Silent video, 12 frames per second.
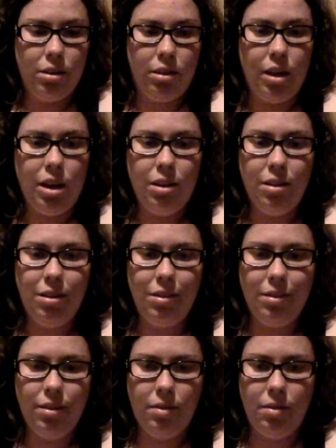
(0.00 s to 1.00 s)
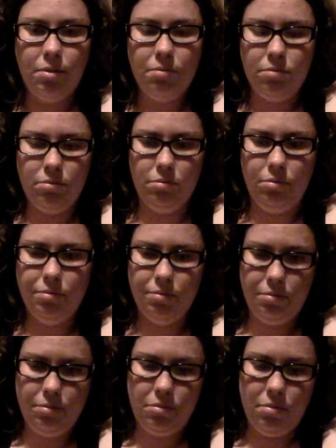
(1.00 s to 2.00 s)
That is
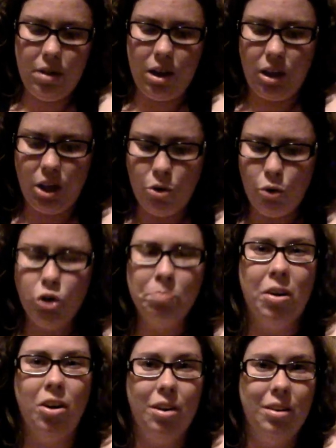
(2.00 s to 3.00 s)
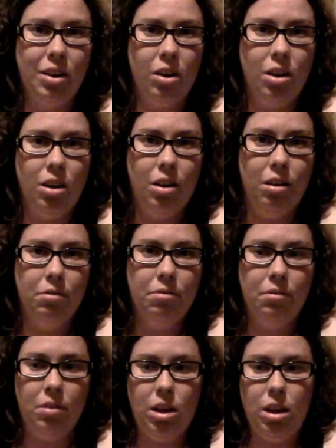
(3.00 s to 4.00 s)
a huge part of
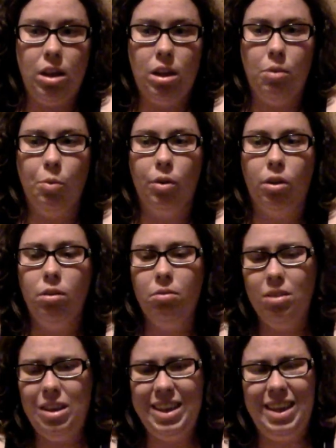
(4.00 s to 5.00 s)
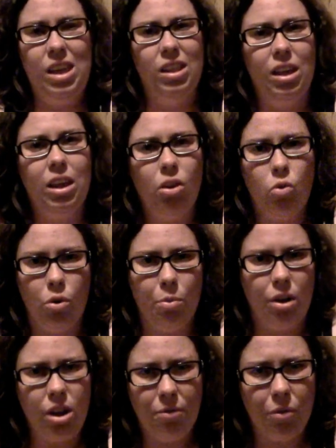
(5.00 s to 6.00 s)
the healing or
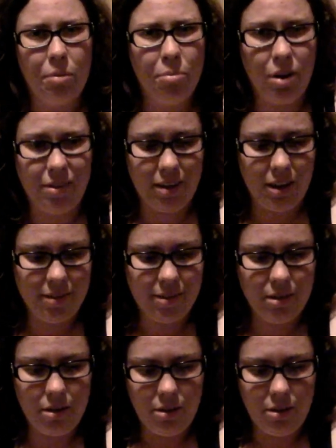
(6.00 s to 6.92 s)
recovery process.